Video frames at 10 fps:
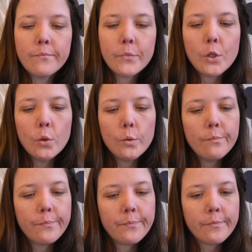Cool.
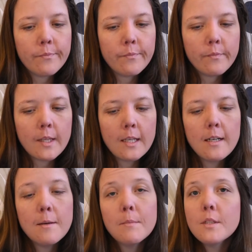
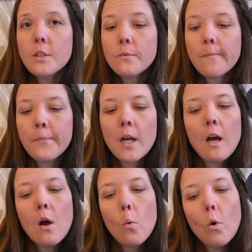Number 2,
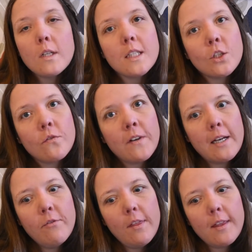what is your
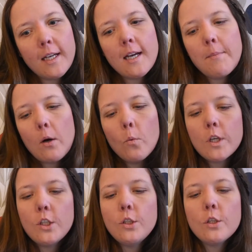favourite thing about
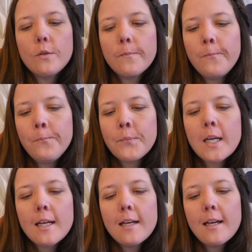what you do?
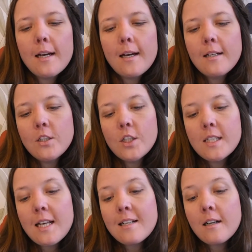And she
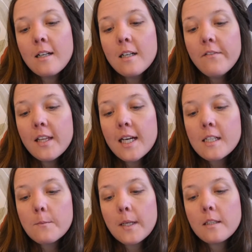said, I love the
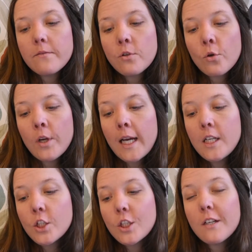aspect of
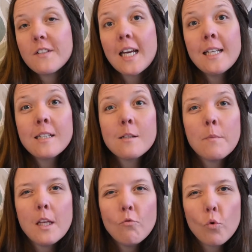creation, of taking
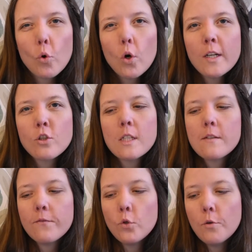something raw and
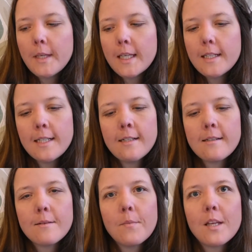transforming it into
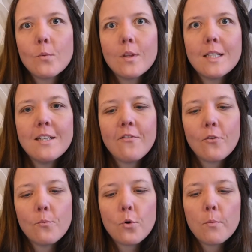something with
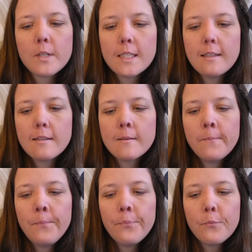different properties.
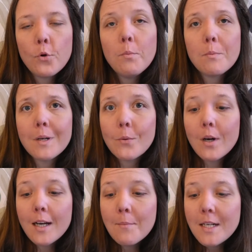Probably
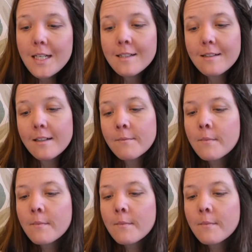why I'm a knitter.